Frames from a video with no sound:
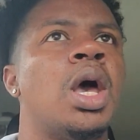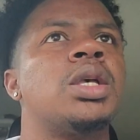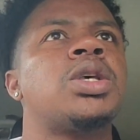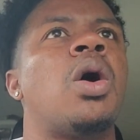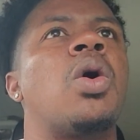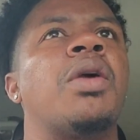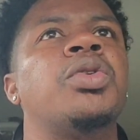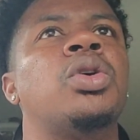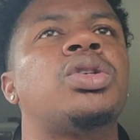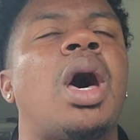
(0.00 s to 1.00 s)
So if
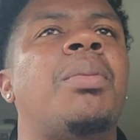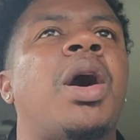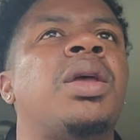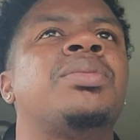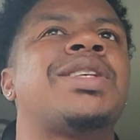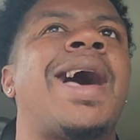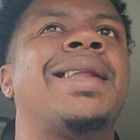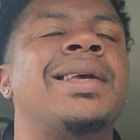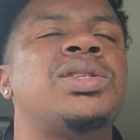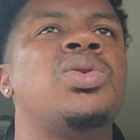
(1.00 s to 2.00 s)
you're talking about him
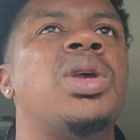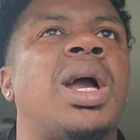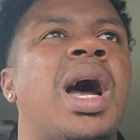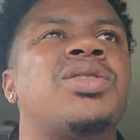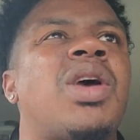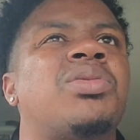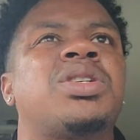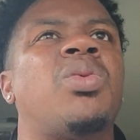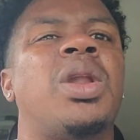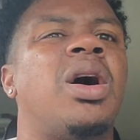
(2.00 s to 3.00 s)
signing a 2-year contract with
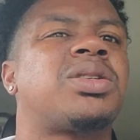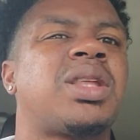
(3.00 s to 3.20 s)
someone else